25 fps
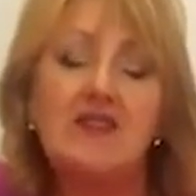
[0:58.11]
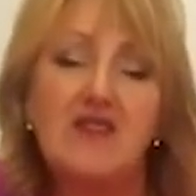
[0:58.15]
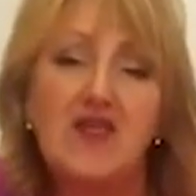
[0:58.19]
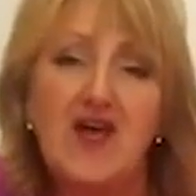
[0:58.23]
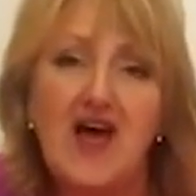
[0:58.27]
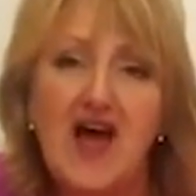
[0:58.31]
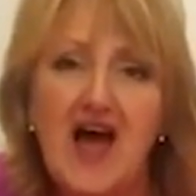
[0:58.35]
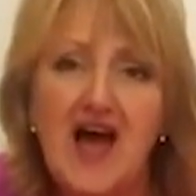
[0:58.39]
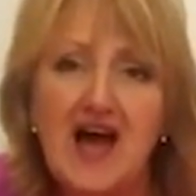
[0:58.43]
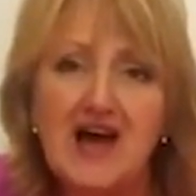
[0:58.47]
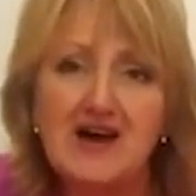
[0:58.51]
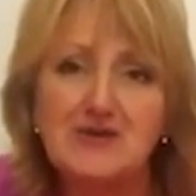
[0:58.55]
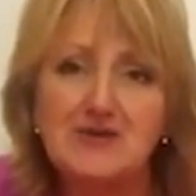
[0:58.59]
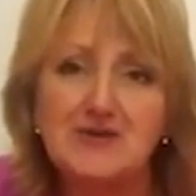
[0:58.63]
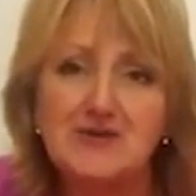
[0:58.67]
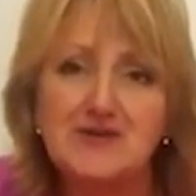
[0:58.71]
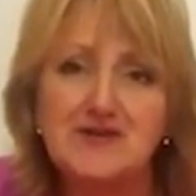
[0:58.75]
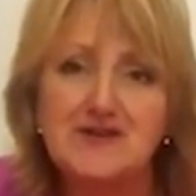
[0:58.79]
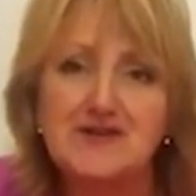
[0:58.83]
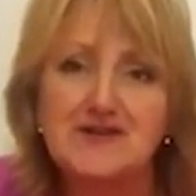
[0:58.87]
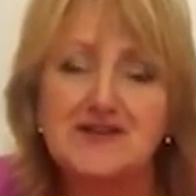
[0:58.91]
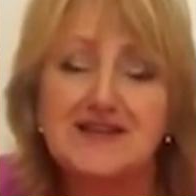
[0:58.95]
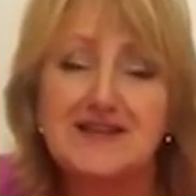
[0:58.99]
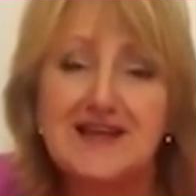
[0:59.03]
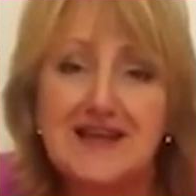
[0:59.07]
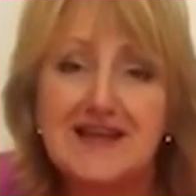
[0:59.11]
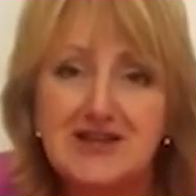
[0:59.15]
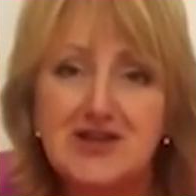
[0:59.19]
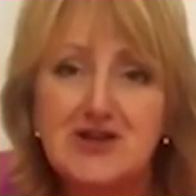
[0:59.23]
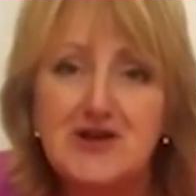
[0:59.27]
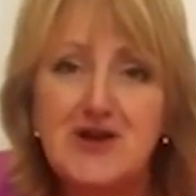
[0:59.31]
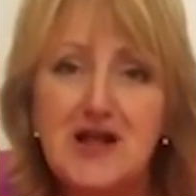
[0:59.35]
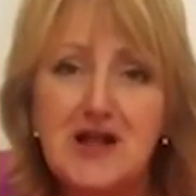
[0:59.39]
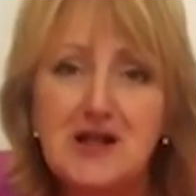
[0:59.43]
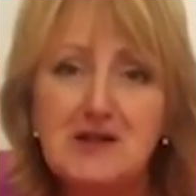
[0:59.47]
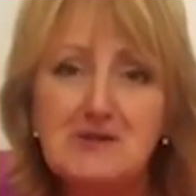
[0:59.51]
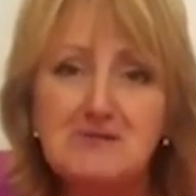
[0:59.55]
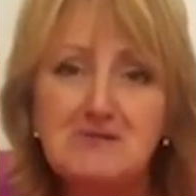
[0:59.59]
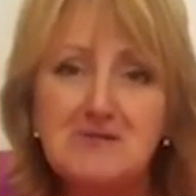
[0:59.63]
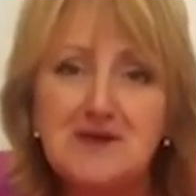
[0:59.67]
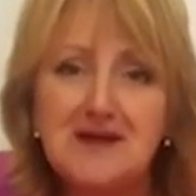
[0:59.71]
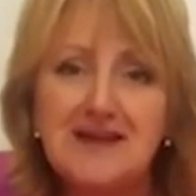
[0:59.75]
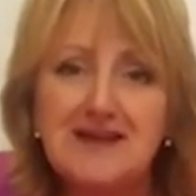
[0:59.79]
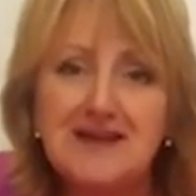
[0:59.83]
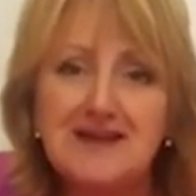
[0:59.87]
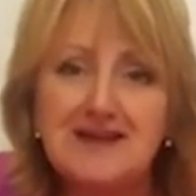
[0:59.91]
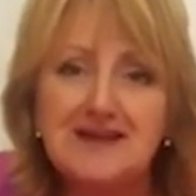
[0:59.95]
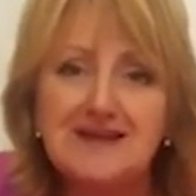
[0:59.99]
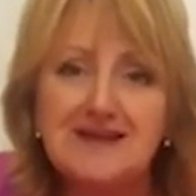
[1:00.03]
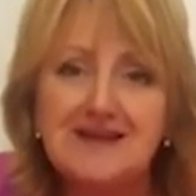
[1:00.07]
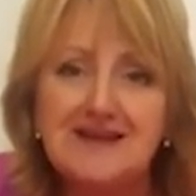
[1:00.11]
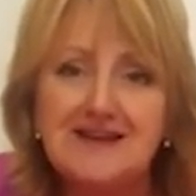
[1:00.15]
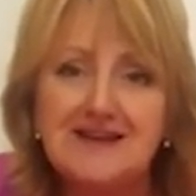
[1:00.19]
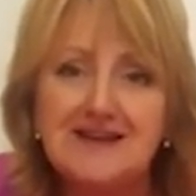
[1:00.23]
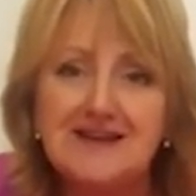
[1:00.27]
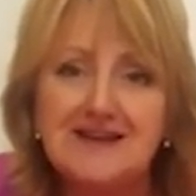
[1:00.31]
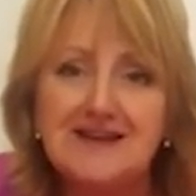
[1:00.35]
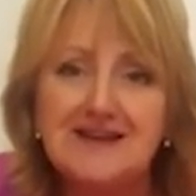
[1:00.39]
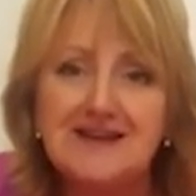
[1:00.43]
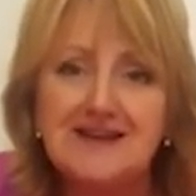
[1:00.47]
in the house. Can you help me?